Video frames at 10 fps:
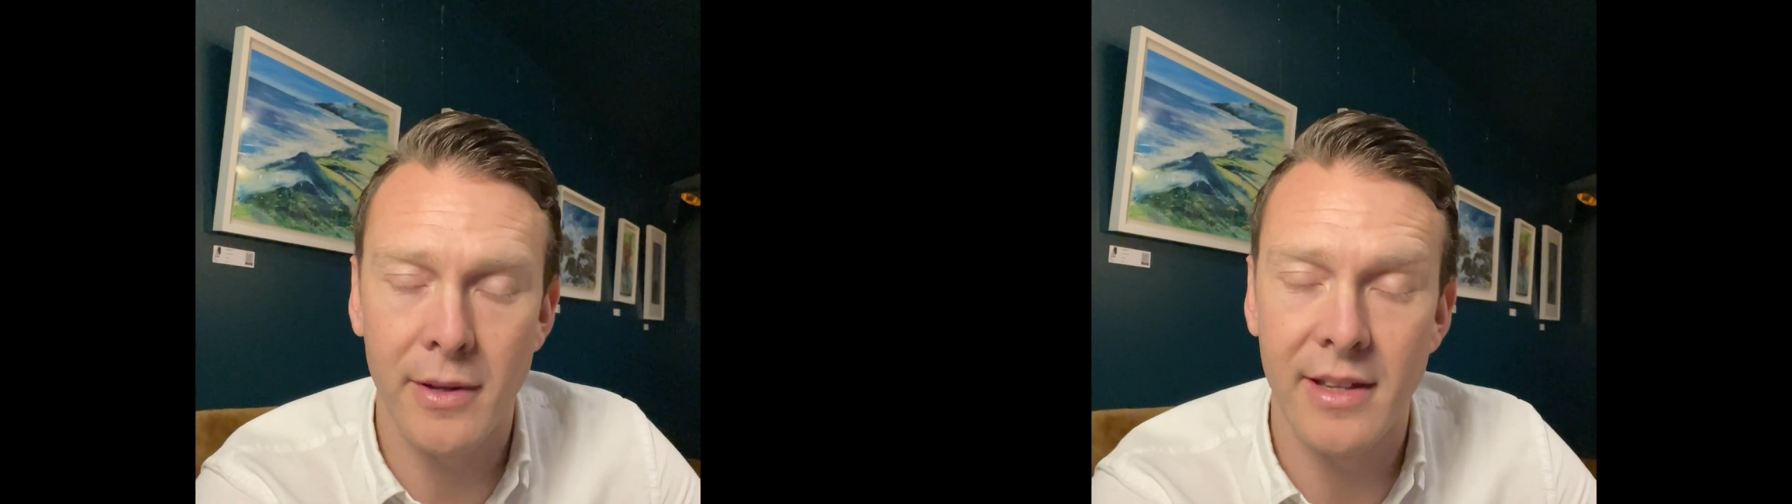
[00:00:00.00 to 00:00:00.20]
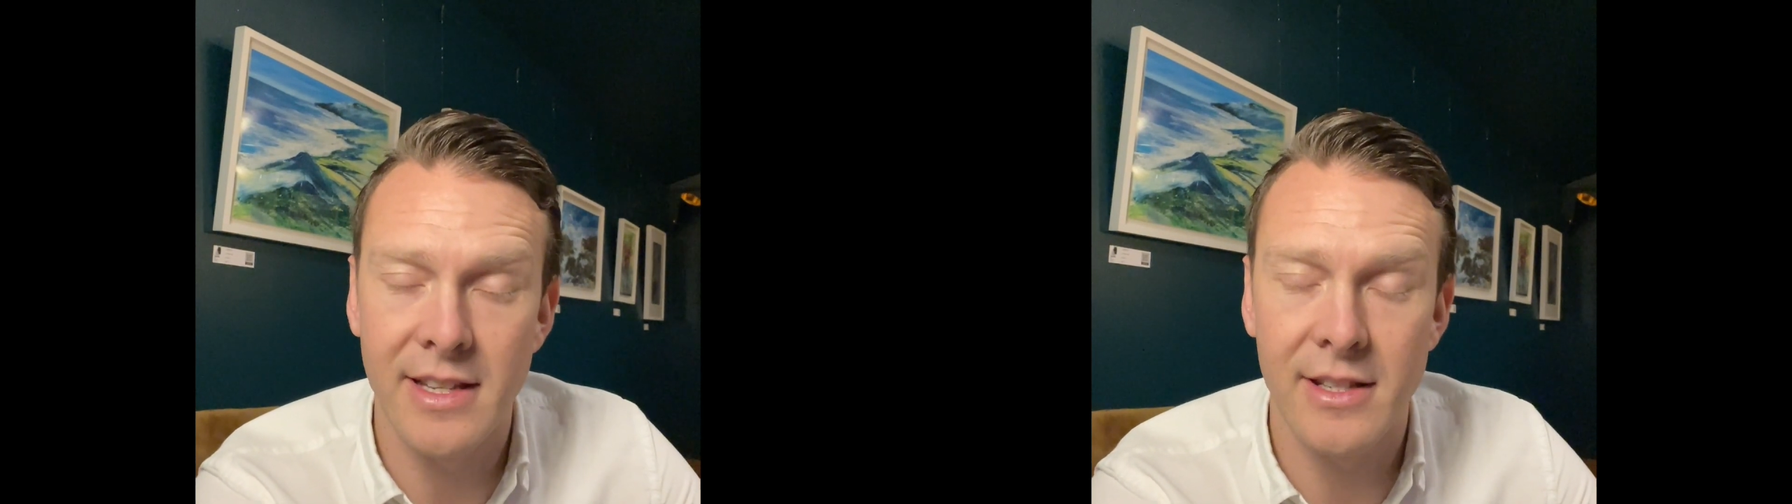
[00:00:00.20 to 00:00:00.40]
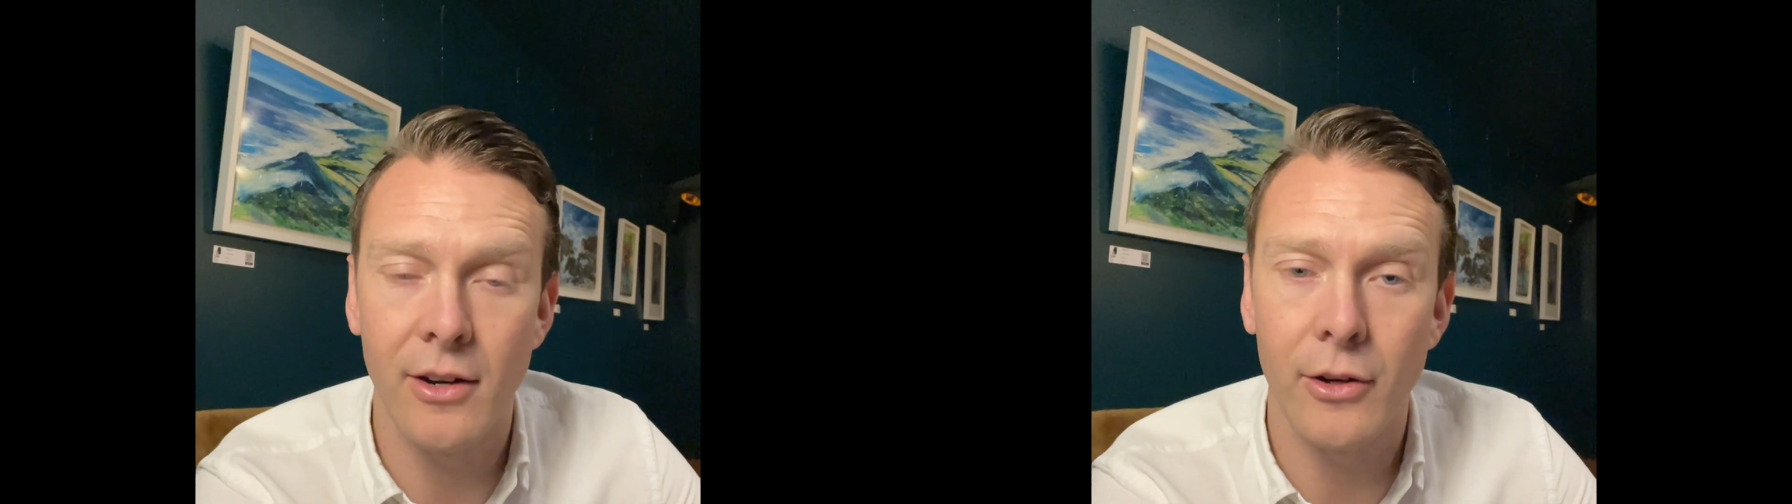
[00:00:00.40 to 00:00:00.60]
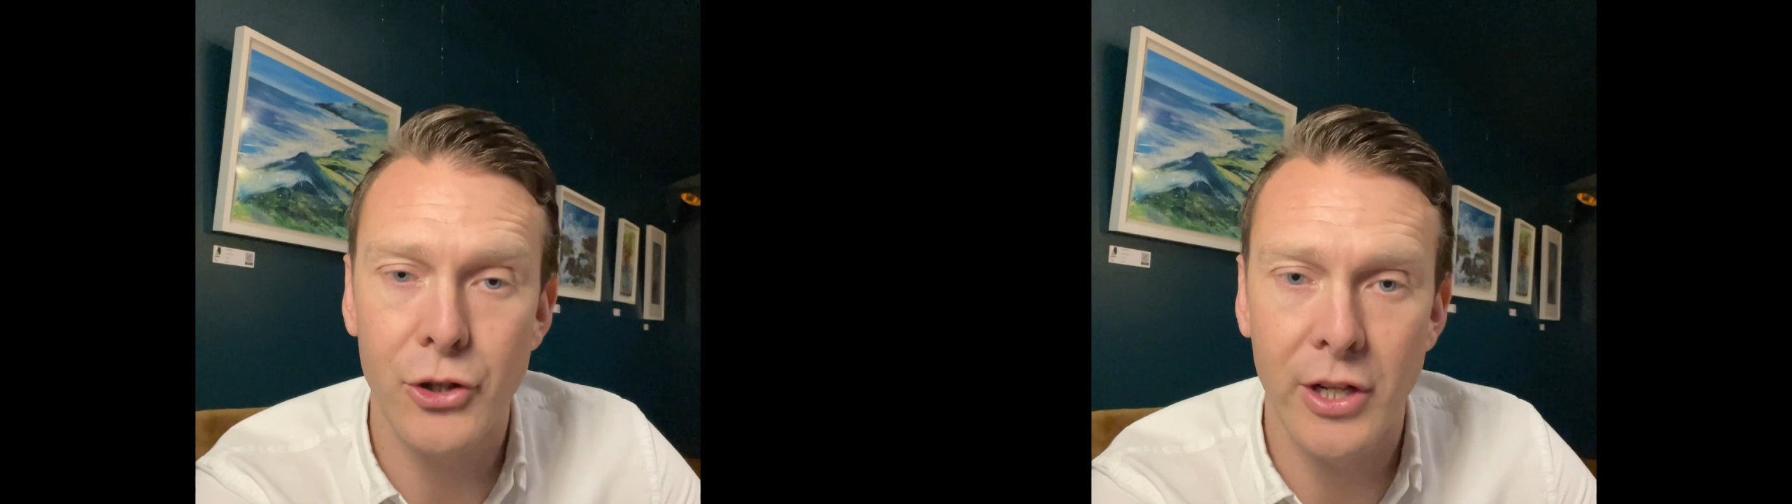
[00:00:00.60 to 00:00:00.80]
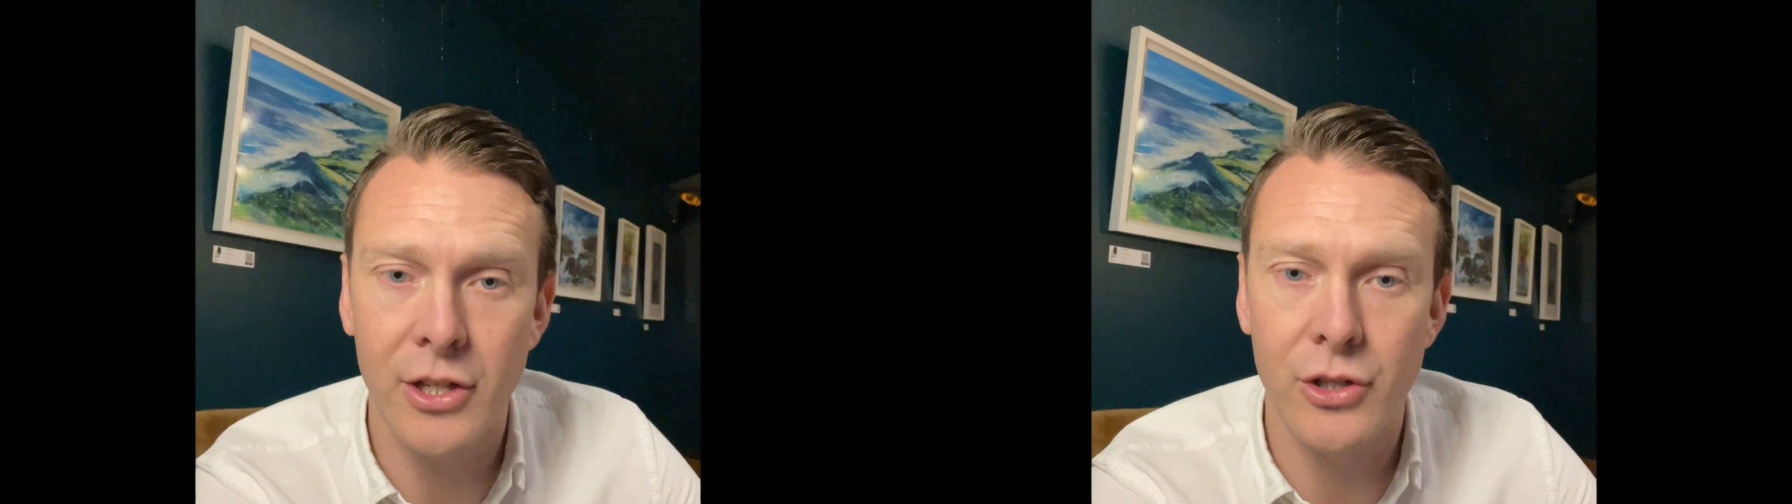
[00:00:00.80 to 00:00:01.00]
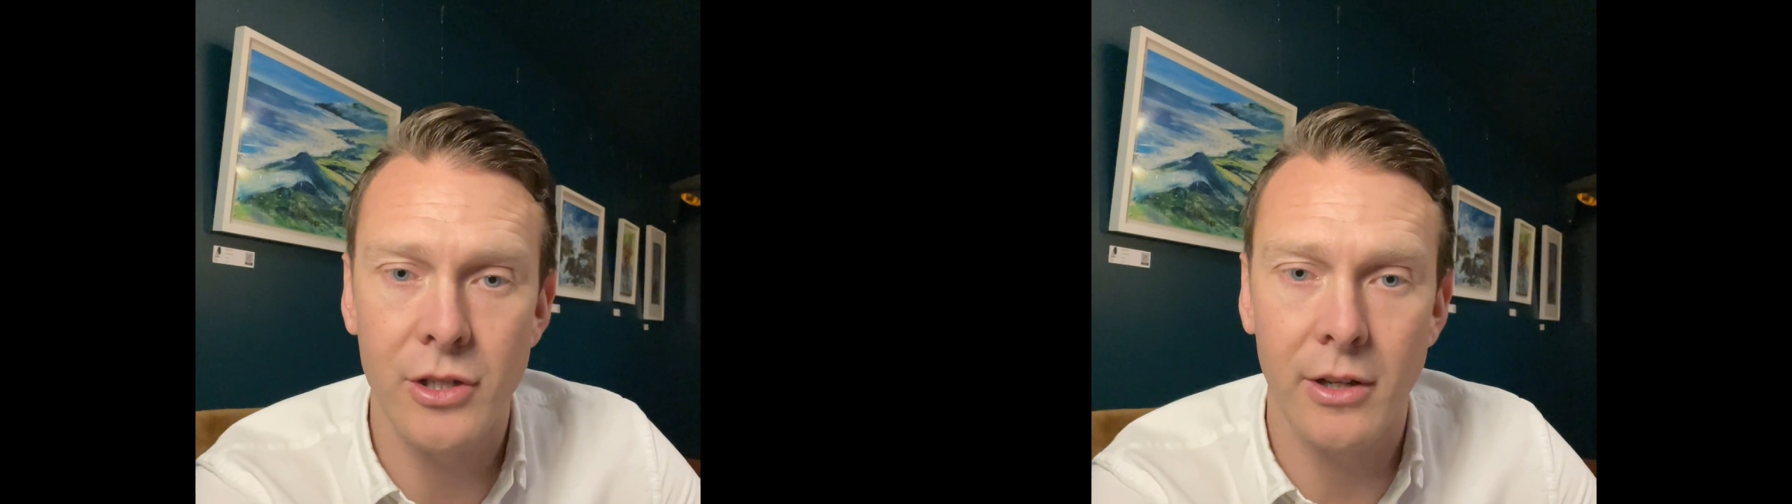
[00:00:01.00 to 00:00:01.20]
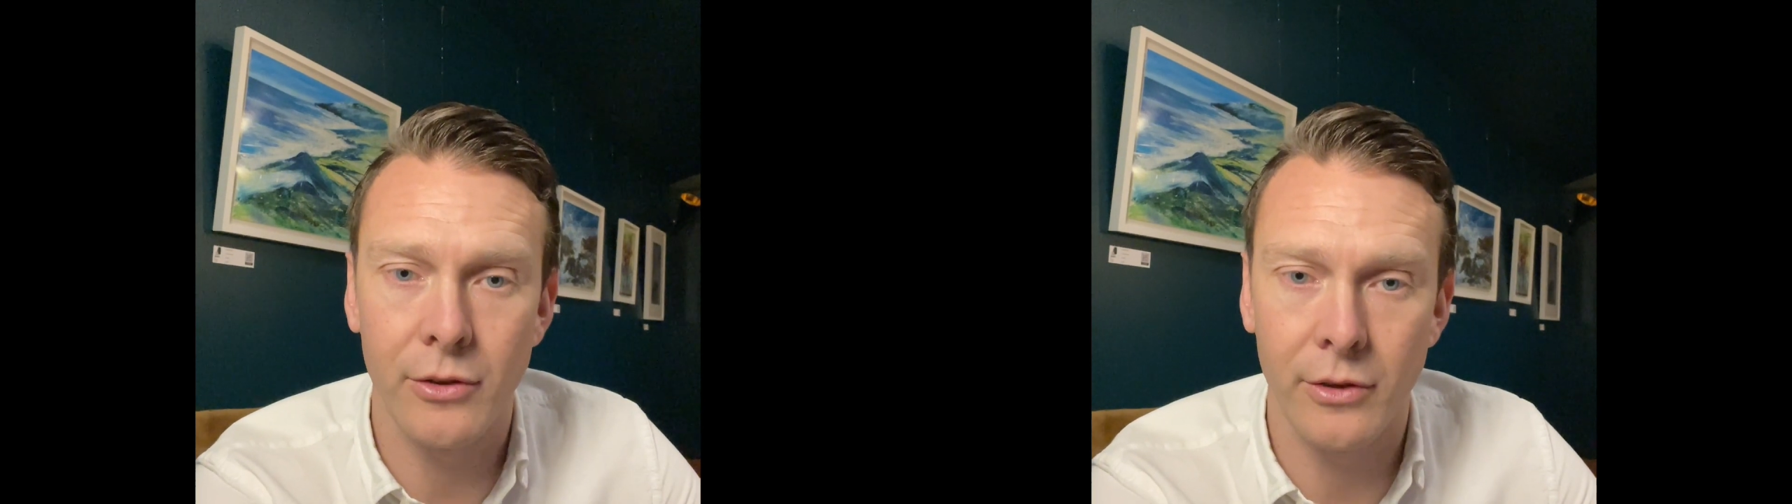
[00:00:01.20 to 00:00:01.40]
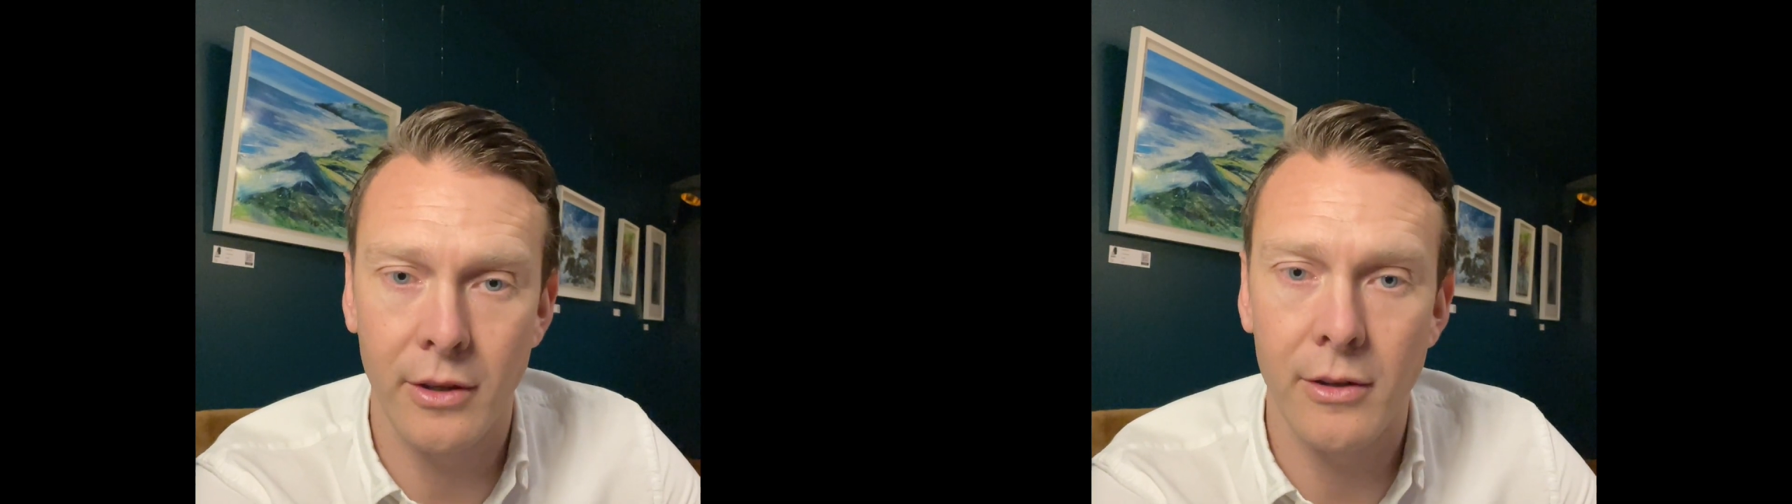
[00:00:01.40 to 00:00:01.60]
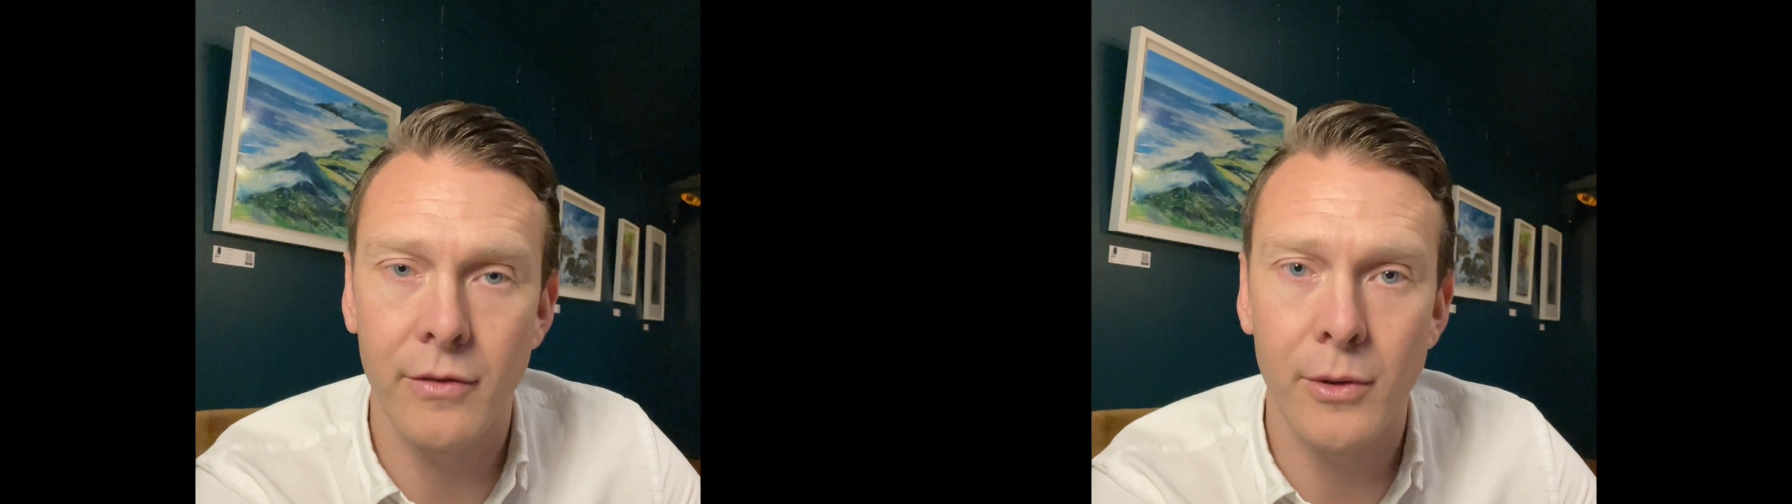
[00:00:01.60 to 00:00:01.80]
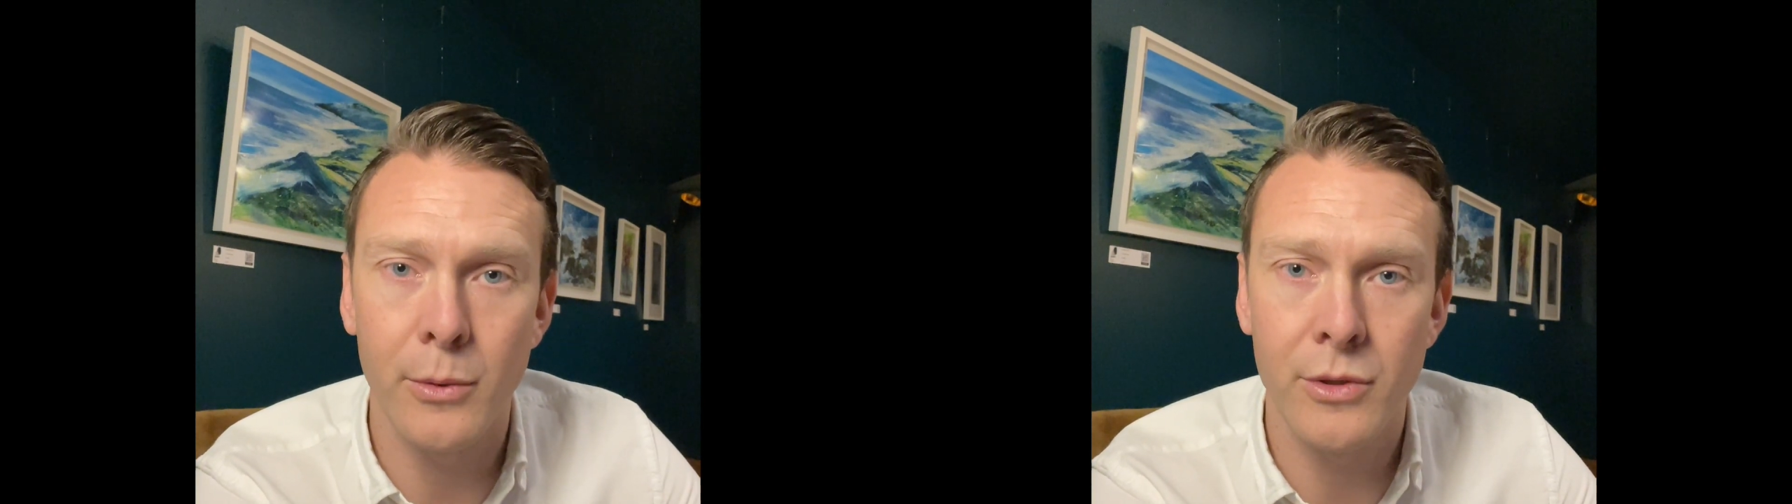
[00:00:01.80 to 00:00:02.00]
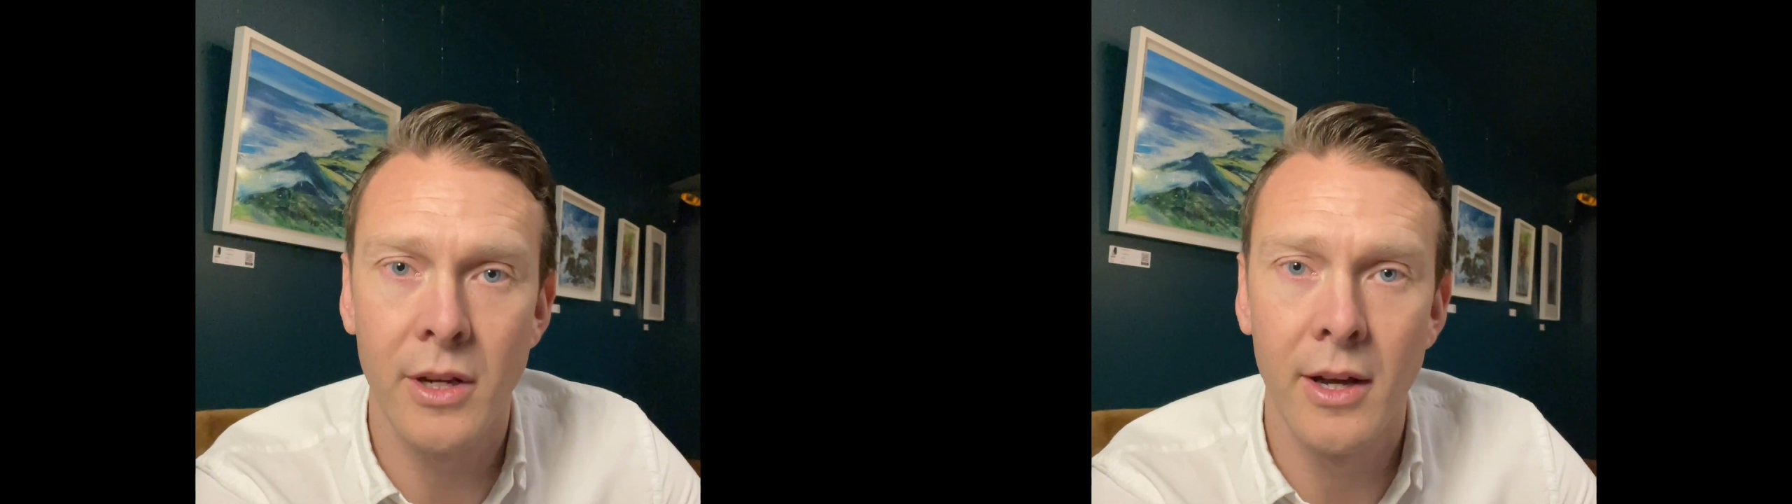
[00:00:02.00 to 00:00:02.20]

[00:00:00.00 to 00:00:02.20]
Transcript: And there's a lot of changes going on in the golf course